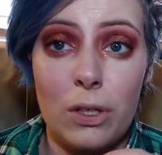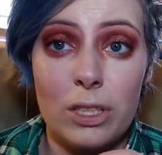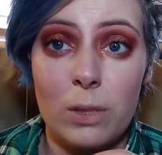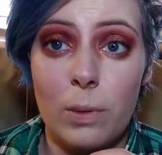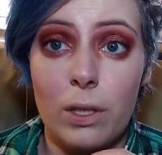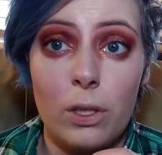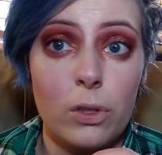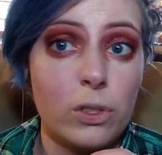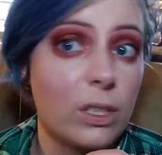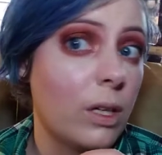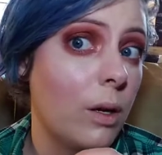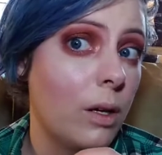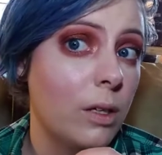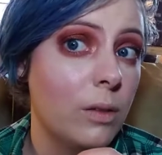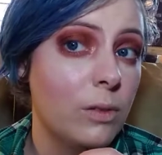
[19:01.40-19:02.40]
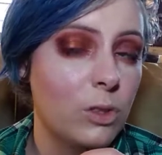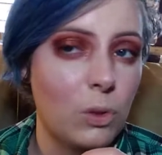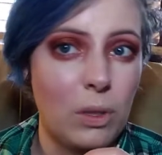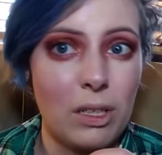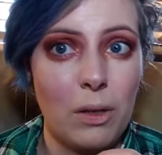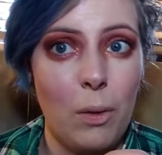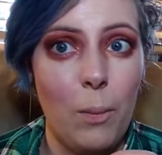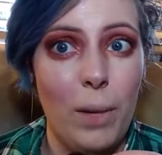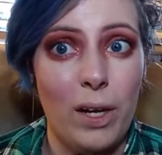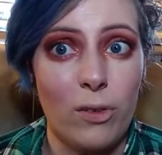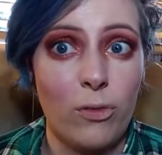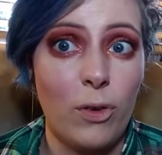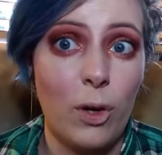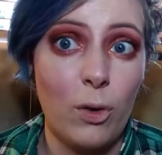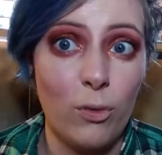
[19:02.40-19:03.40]
going to be doing my
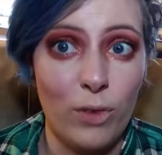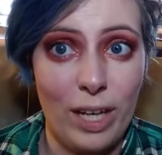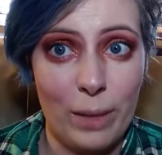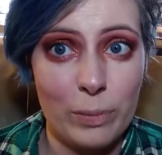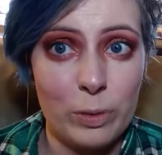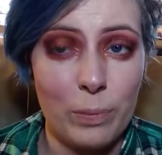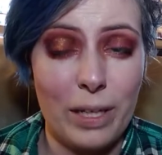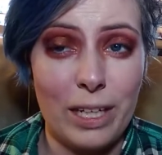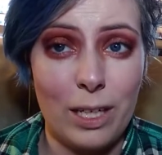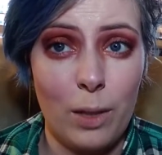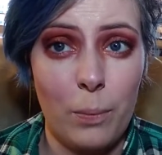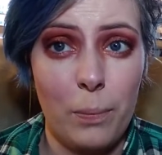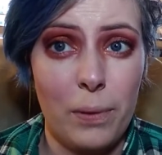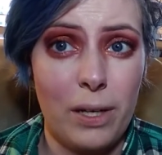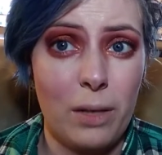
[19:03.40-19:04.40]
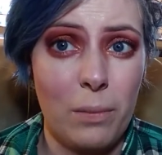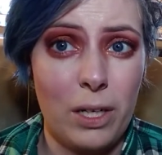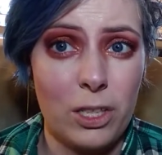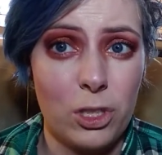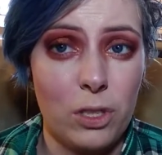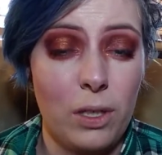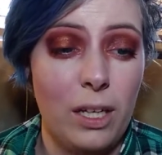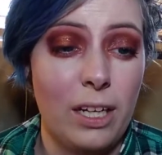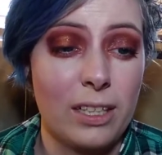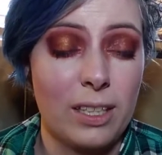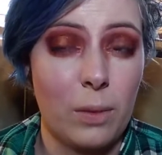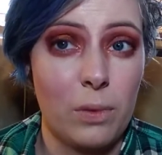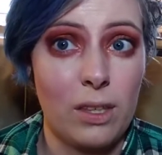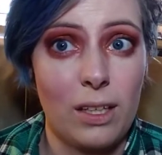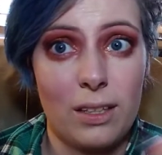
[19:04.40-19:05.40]
fall vibes makeup pretty much,
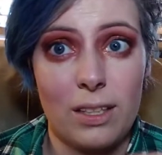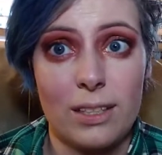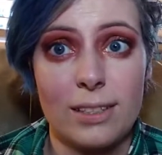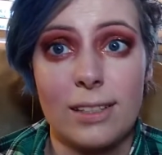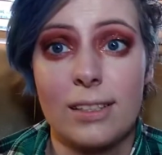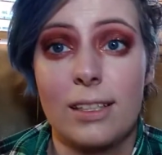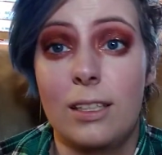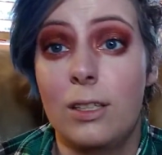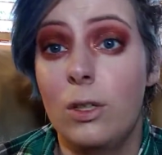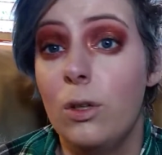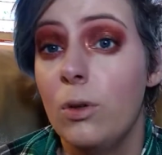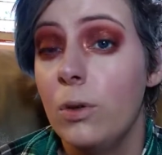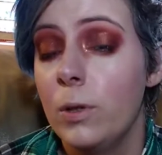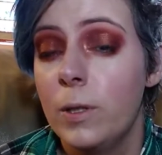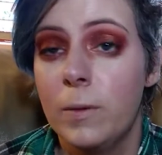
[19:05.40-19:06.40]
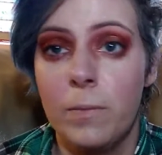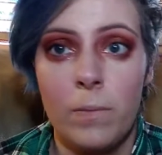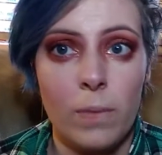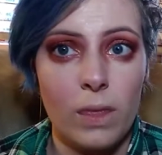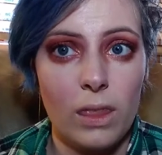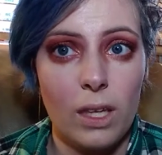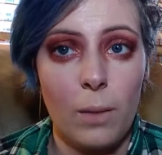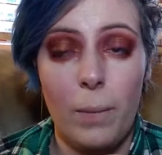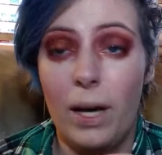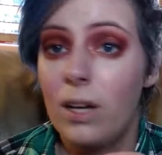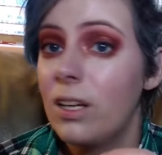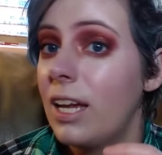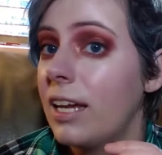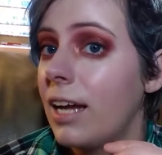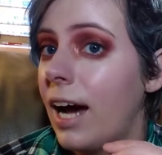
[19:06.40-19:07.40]
except that this is a new
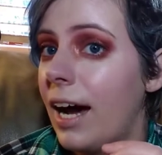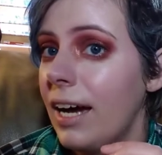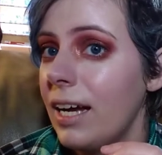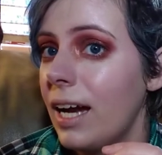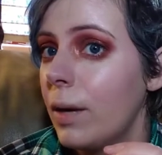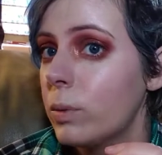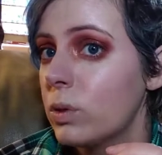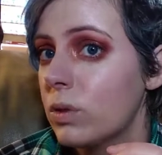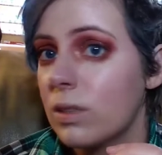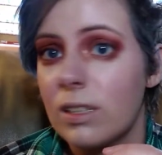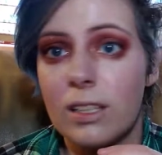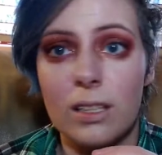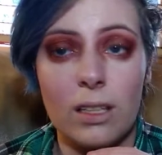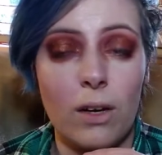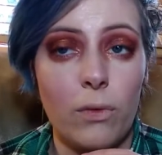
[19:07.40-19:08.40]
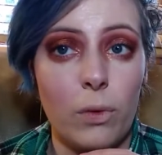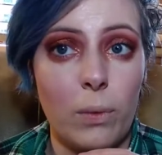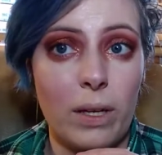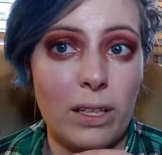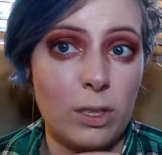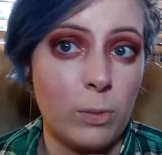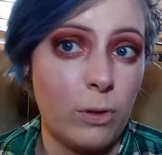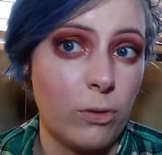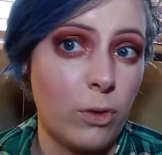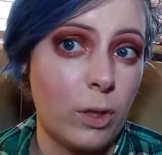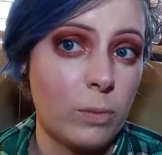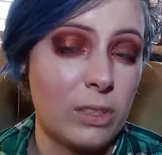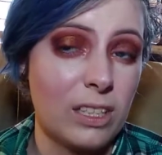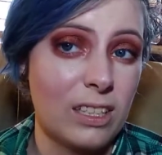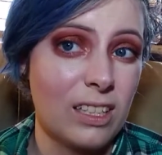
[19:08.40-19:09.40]
palette, and I absolutely love the way this
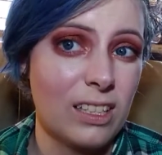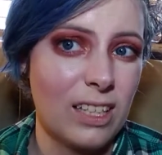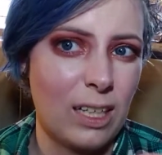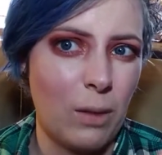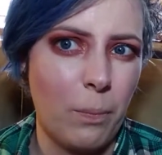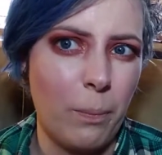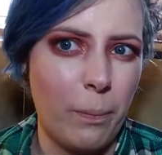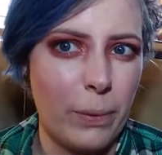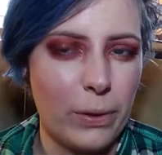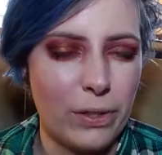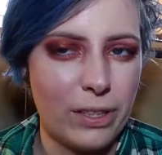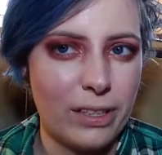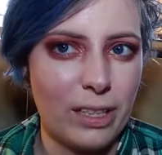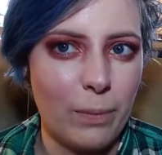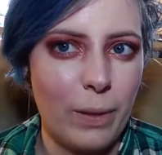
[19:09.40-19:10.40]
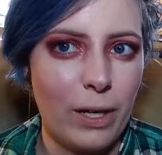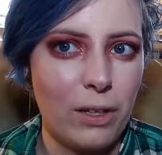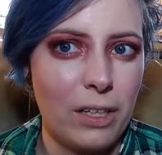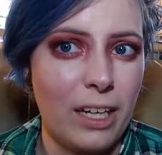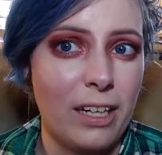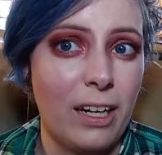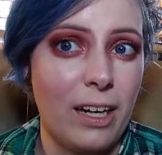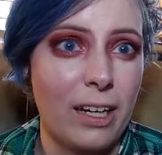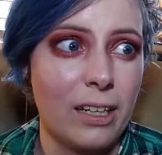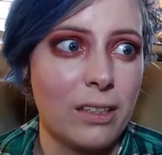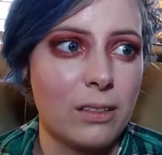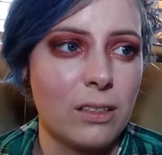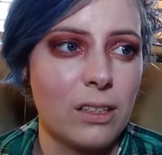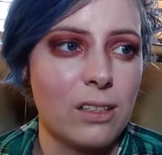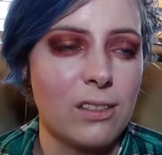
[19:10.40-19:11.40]
performs. This is like a burgundy palette, and
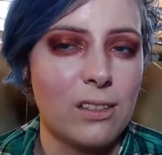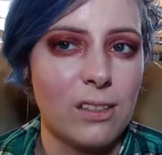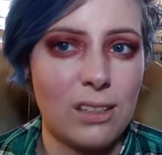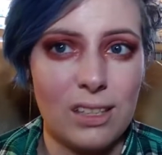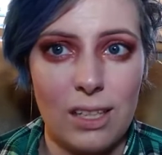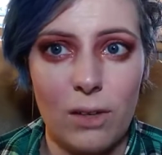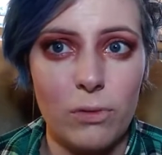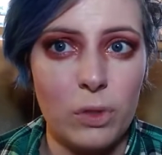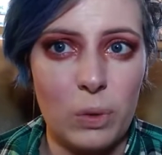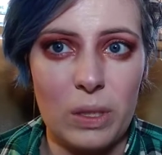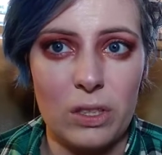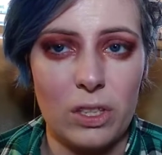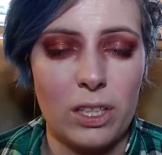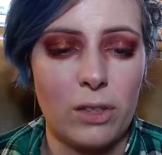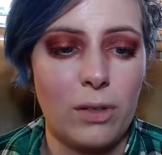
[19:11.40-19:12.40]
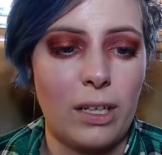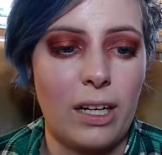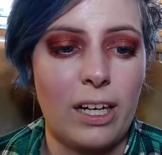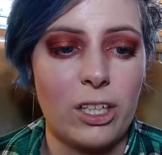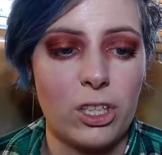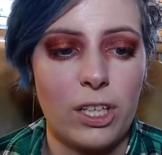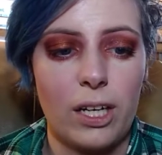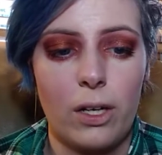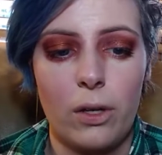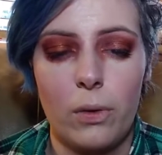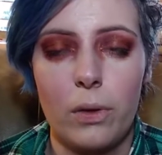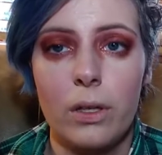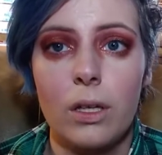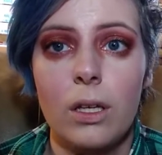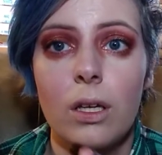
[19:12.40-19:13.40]
I love doing dark red eyeshadow.